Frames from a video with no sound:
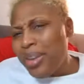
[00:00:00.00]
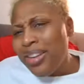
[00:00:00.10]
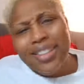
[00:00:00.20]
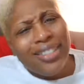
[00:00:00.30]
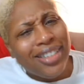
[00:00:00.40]

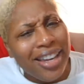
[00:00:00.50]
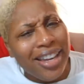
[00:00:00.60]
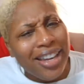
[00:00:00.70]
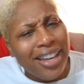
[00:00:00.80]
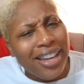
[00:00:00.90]
because they
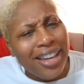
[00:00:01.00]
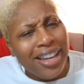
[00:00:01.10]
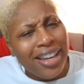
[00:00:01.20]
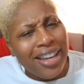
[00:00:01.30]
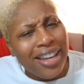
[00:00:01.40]
know we're in the
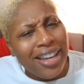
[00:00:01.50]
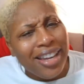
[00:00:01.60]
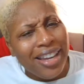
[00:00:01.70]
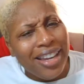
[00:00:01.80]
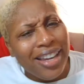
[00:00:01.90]
same
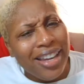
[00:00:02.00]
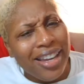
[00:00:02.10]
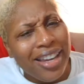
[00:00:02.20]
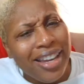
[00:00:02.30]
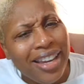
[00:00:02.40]

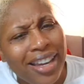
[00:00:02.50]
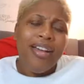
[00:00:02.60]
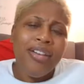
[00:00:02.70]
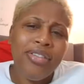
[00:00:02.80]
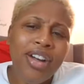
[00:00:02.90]
league
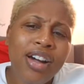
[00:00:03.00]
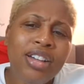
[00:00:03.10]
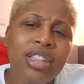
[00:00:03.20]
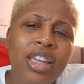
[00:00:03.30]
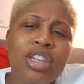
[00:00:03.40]
of
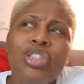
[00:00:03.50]
cars.